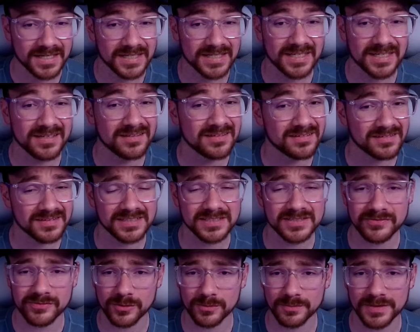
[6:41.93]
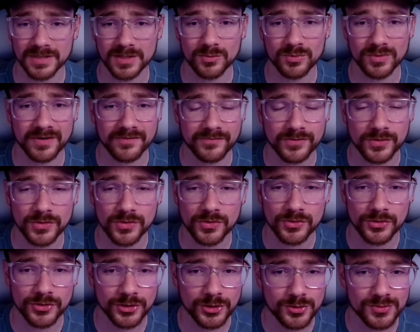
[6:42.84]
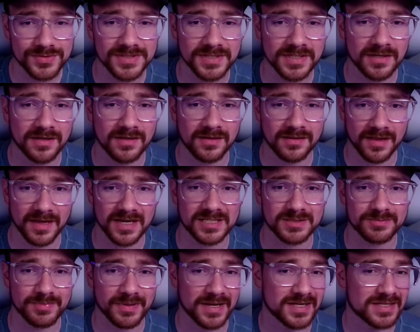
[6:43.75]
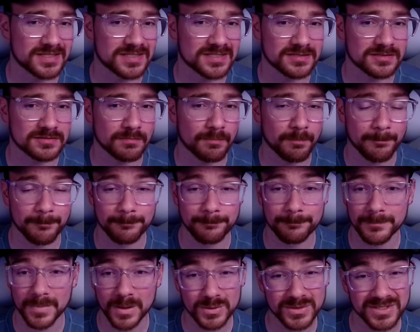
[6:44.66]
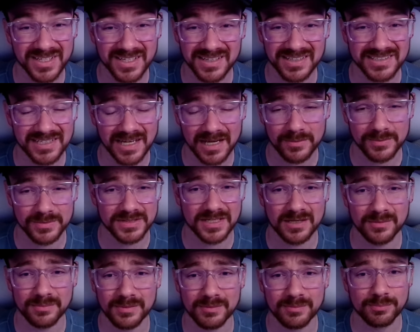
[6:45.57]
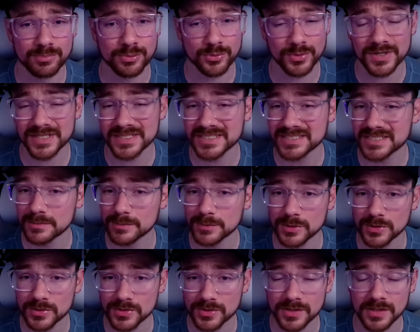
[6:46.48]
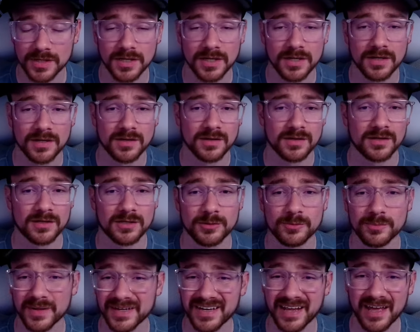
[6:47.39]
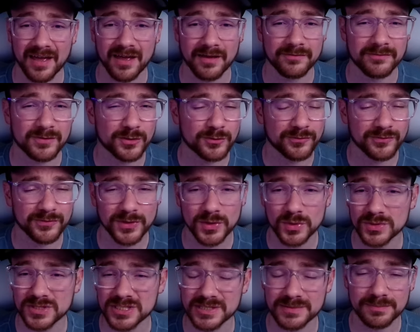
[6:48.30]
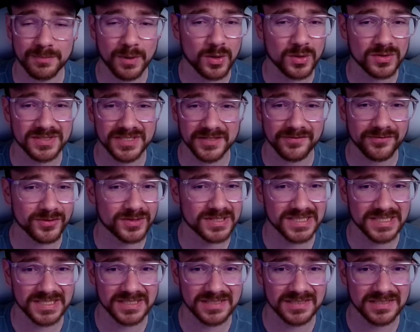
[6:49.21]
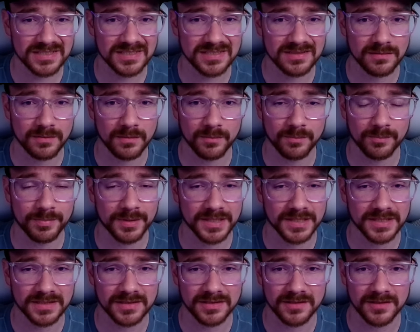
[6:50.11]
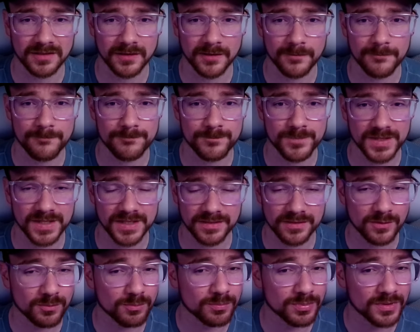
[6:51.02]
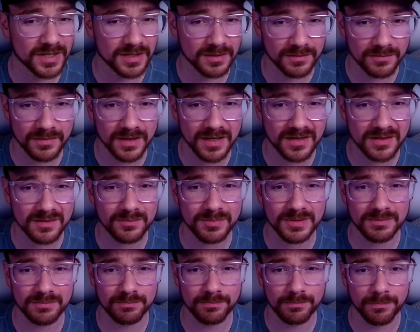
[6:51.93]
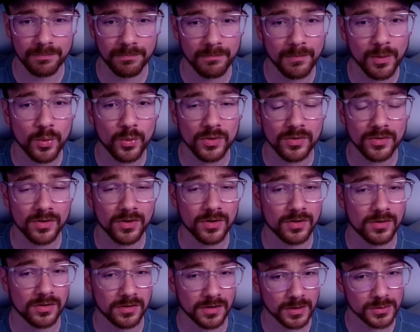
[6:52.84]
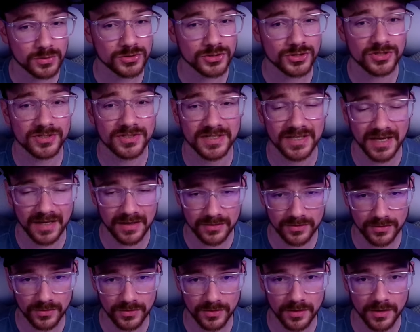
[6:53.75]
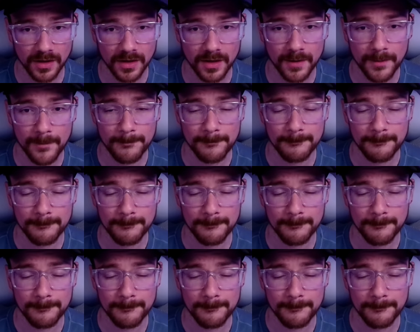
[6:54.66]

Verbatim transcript: again, at least for me, whenever you're using glass pads, most of the time it's going to be pretty similar. You might have a few small differences, but they're going to be more closer together